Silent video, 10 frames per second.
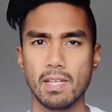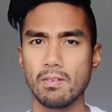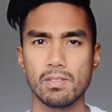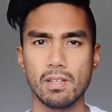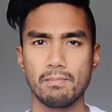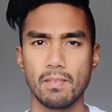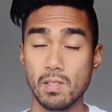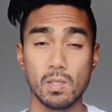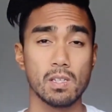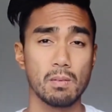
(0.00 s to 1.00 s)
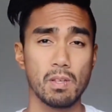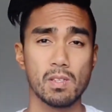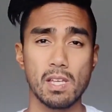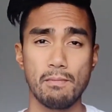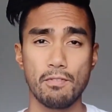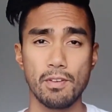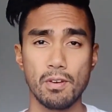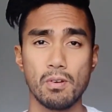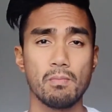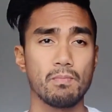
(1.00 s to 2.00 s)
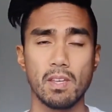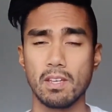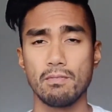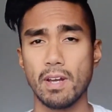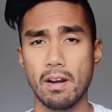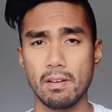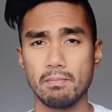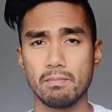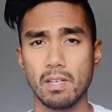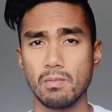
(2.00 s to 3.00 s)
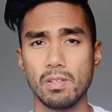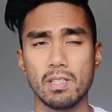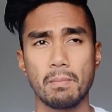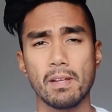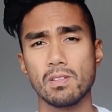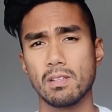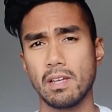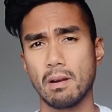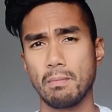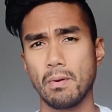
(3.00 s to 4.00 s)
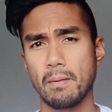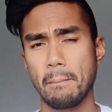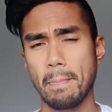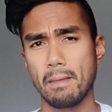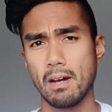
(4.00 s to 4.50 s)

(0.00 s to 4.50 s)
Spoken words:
That was it. Is this going to be the same for you? It can vary. It really depends on the airport.